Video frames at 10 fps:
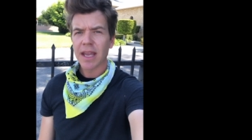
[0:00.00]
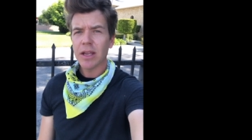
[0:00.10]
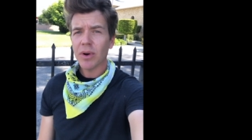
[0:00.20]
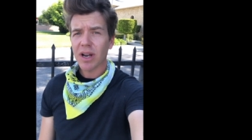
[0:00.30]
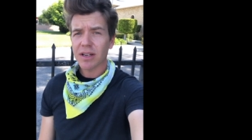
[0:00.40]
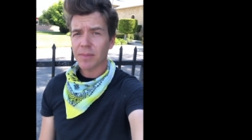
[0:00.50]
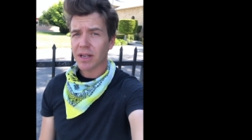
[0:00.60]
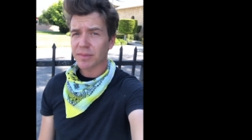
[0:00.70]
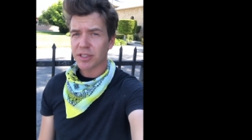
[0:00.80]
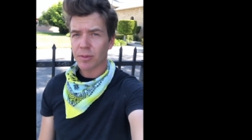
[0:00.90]
He went on to
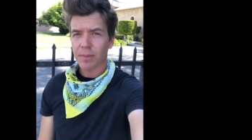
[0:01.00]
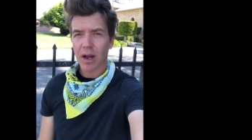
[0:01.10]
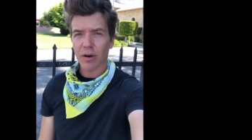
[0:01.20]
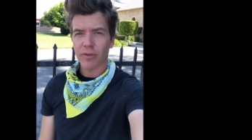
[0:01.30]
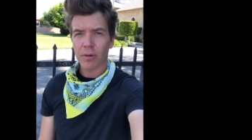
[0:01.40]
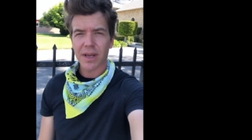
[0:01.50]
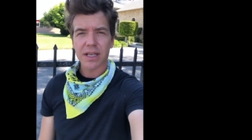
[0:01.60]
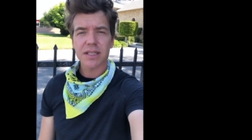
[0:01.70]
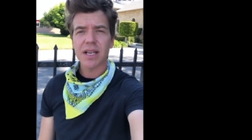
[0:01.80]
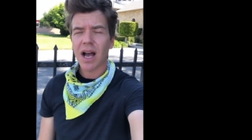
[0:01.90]
become super powerful,
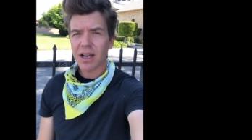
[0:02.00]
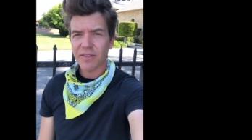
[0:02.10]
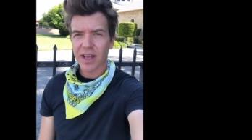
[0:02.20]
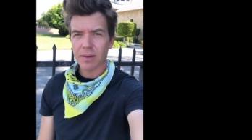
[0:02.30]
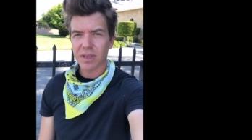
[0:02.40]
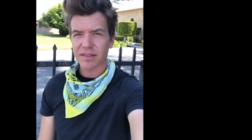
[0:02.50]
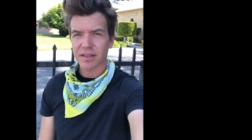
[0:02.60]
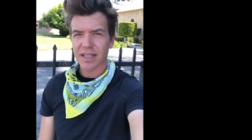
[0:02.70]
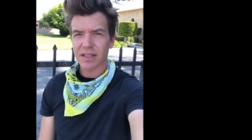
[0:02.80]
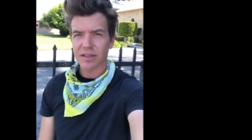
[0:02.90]
made a ton of enemies
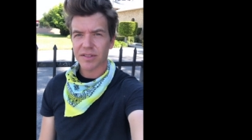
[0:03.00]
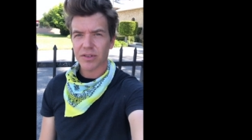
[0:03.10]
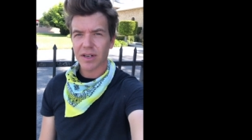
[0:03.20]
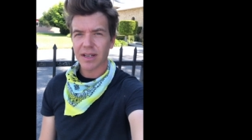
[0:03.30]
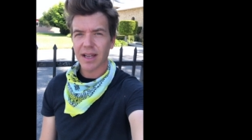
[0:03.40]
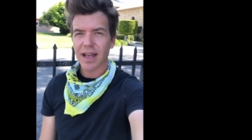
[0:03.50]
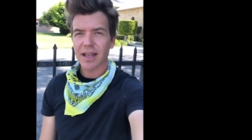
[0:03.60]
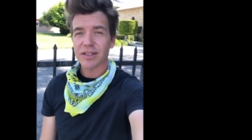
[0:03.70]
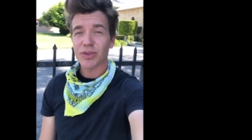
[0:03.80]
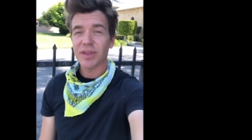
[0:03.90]
in the industry,
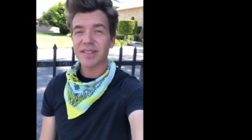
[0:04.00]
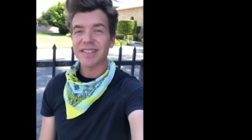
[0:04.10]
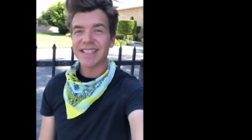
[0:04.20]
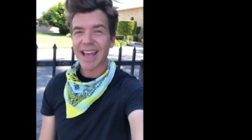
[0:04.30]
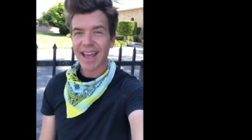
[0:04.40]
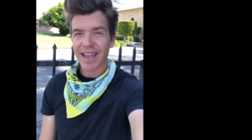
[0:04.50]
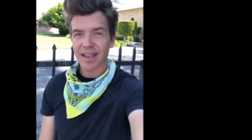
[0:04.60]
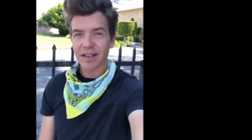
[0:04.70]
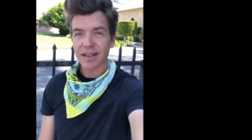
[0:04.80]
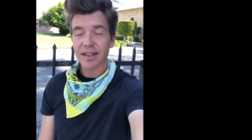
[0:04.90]
and to this
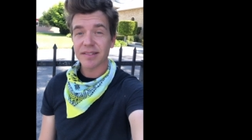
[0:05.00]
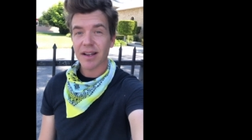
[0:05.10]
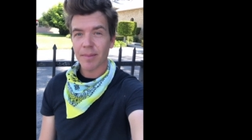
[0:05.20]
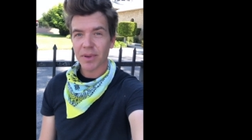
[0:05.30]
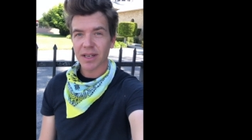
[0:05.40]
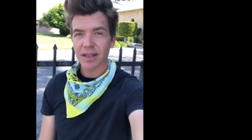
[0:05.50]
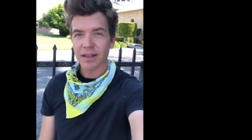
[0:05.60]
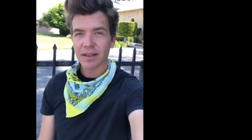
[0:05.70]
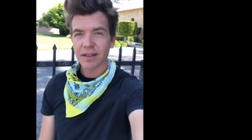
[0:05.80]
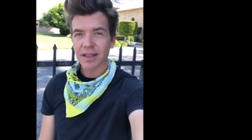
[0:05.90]
day, his company
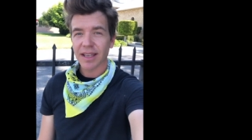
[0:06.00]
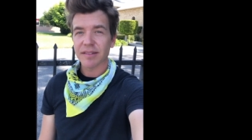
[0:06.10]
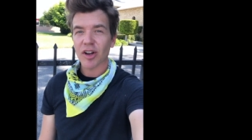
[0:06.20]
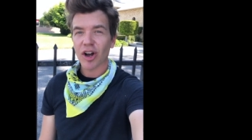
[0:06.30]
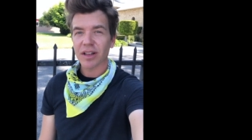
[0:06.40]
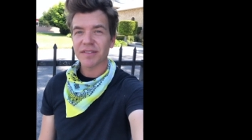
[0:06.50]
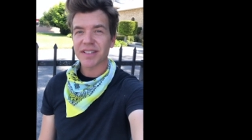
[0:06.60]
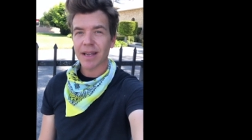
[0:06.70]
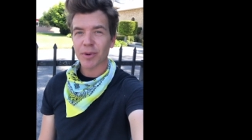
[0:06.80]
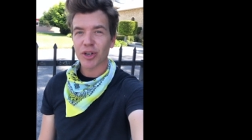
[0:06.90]
gets all of
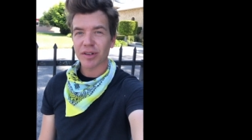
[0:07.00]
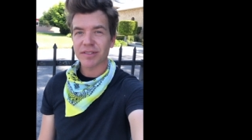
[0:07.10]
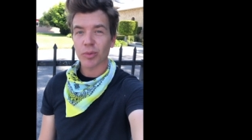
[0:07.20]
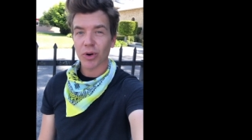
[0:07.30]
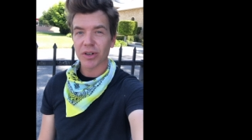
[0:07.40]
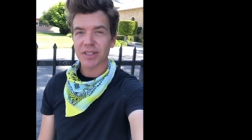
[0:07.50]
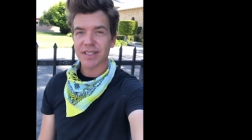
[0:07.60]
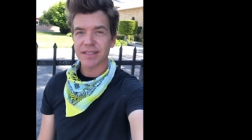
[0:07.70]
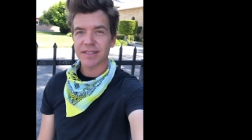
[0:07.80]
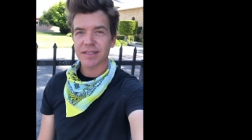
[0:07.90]
Sam Cooke's
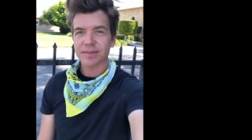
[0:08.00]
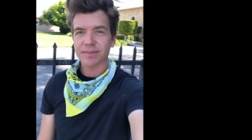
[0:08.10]
royalties.